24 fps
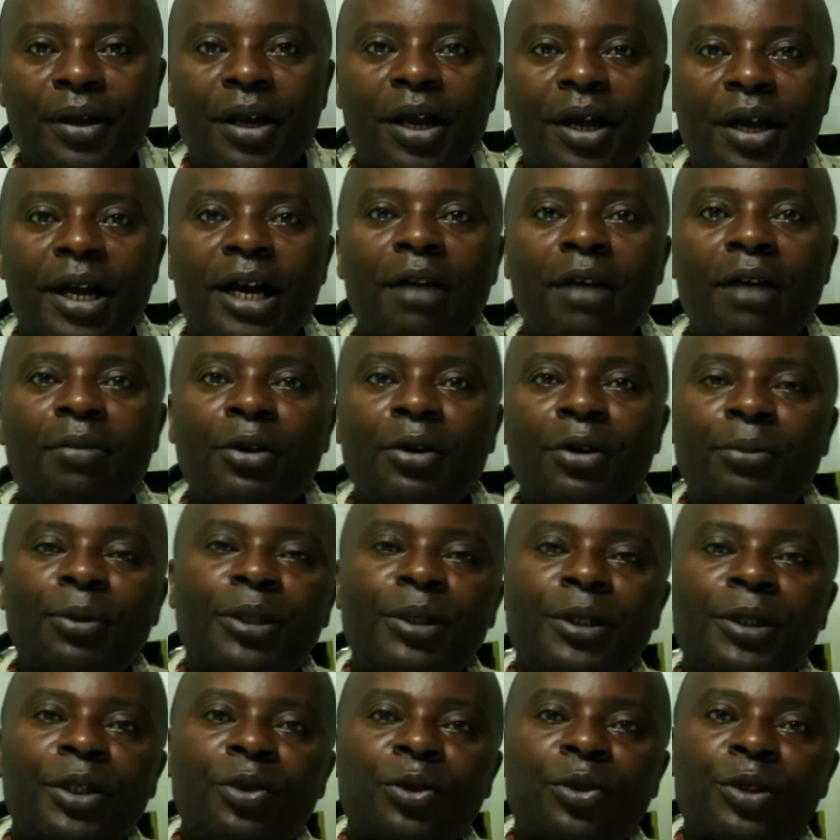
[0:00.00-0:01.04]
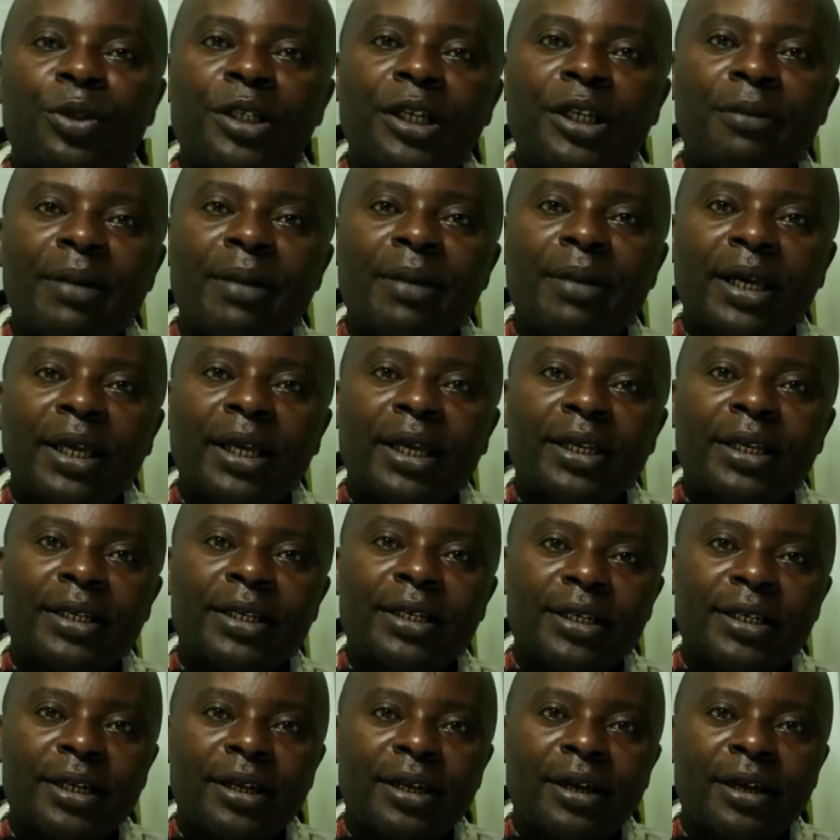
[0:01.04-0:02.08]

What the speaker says: How about potatoes in the market?